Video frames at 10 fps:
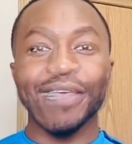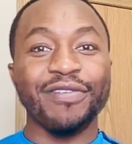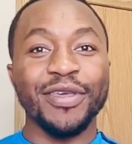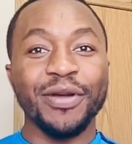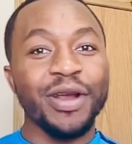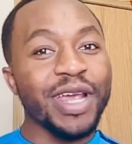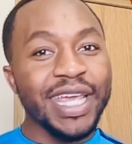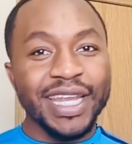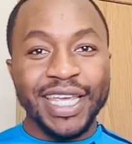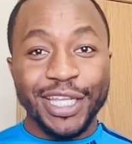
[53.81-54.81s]
if you are
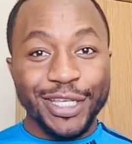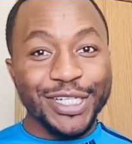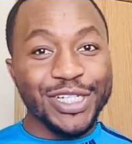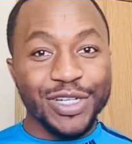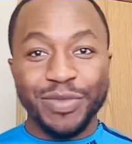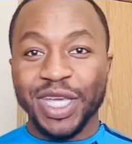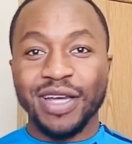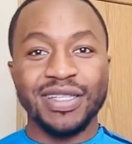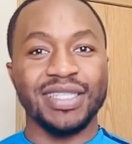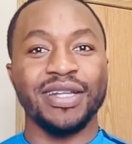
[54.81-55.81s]
in it you should be
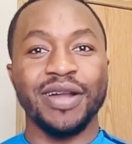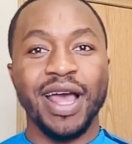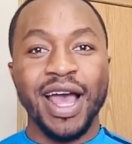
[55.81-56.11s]
considered